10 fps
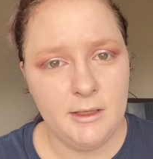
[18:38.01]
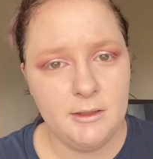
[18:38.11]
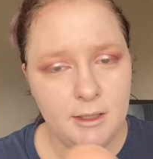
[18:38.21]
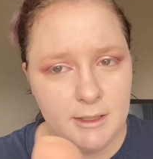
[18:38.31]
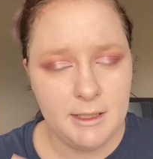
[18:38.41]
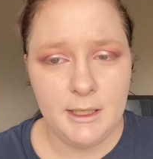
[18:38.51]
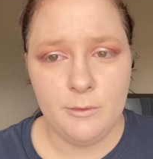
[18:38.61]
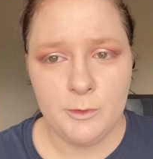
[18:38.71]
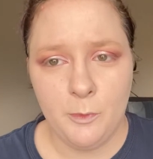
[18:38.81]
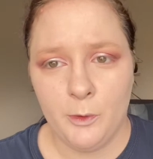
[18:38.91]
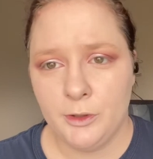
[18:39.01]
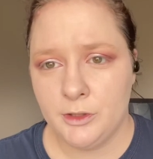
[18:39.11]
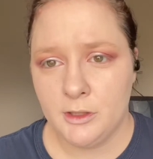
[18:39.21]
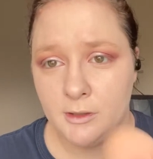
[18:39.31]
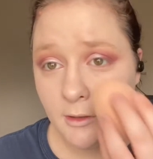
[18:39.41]
because he was born
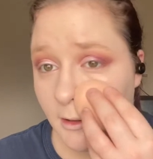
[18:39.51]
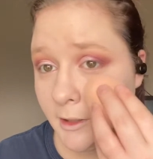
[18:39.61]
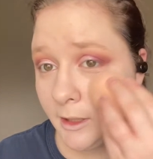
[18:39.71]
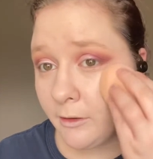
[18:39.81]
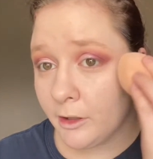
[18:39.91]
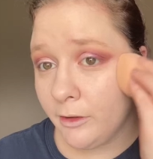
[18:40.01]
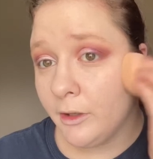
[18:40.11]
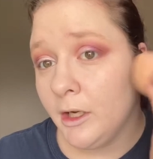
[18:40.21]
just a year ago,